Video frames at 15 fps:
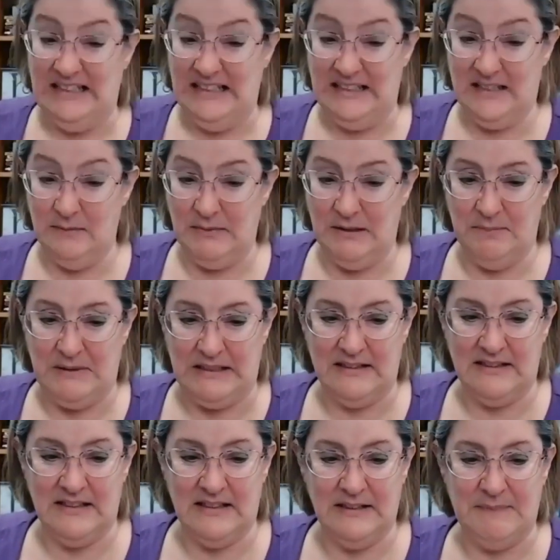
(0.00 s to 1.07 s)
to be picked
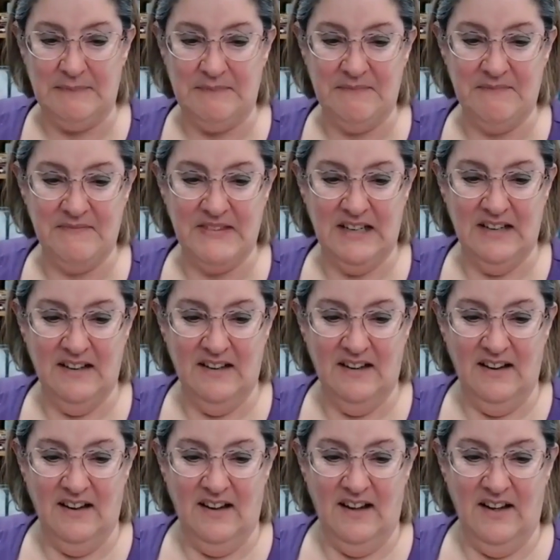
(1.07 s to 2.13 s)
up.
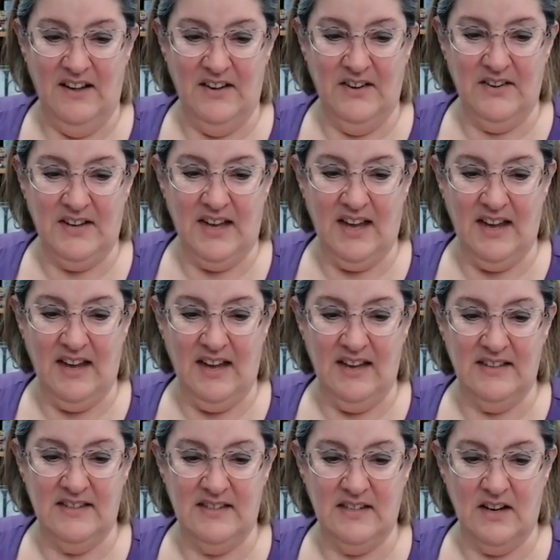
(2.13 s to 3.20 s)
Okay,
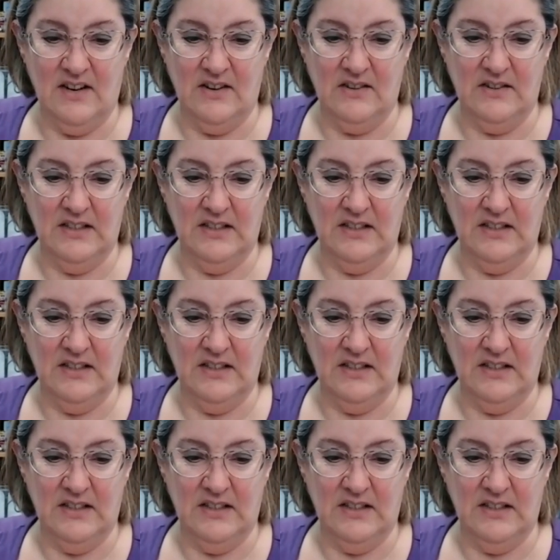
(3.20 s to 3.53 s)
so